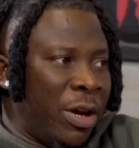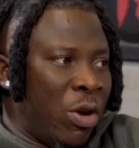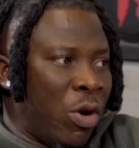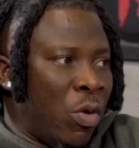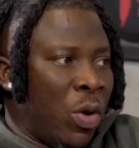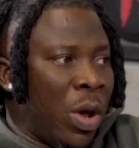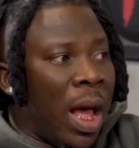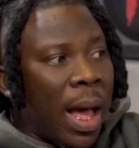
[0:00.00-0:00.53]

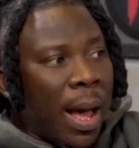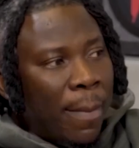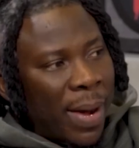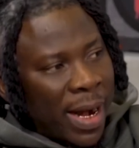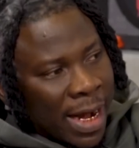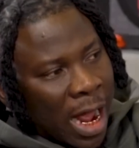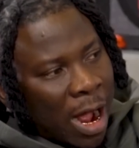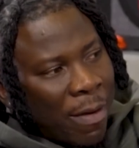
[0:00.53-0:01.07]
know.
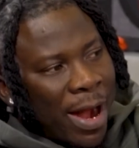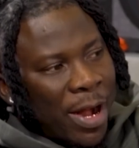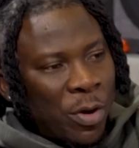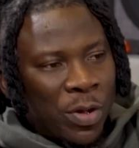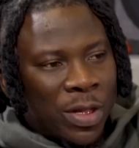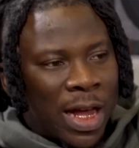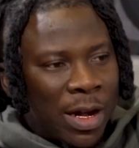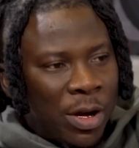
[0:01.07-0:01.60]
But now I
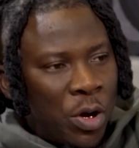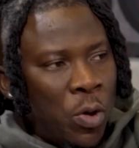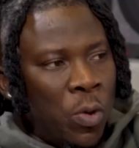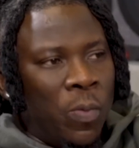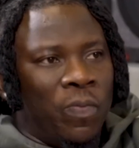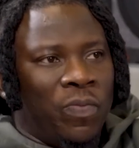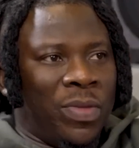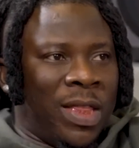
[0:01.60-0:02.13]
know that
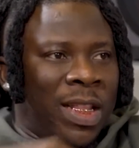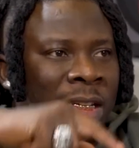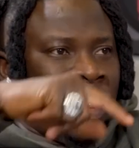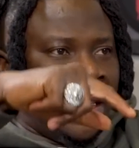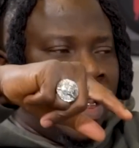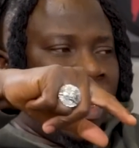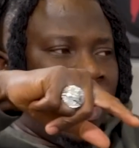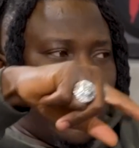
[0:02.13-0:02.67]
no, this
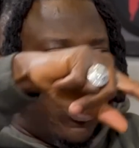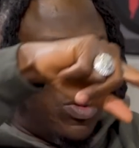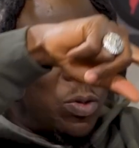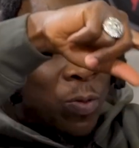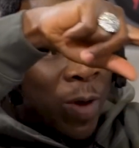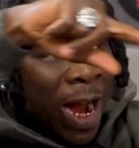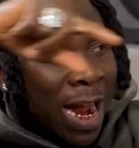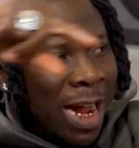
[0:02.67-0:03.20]
thing goes
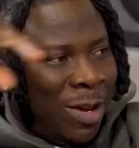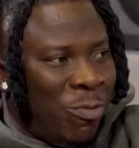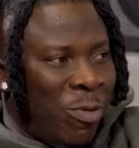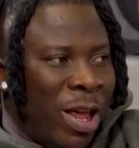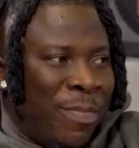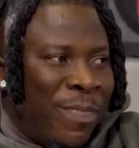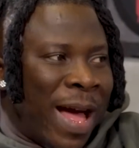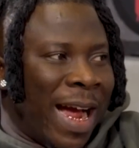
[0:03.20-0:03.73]
right
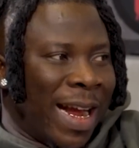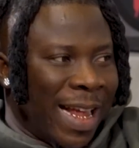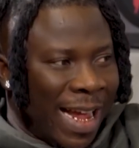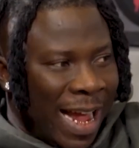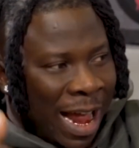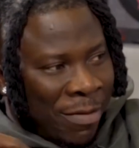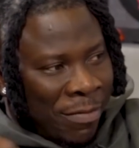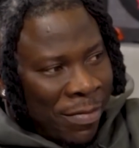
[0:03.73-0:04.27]
way back
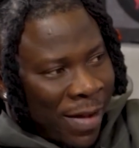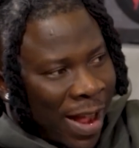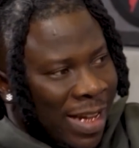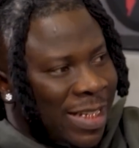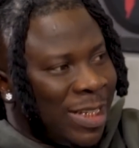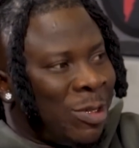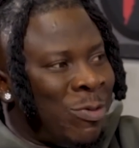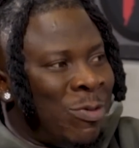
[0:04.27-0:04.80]
and finds
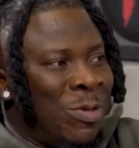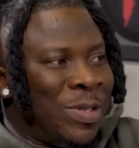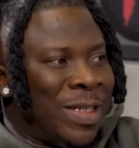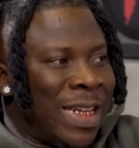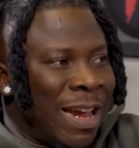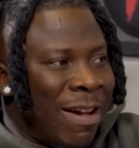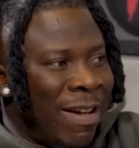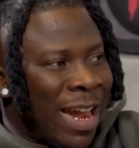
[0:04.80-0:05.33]
its roots
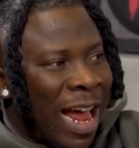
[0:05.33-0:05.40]
here in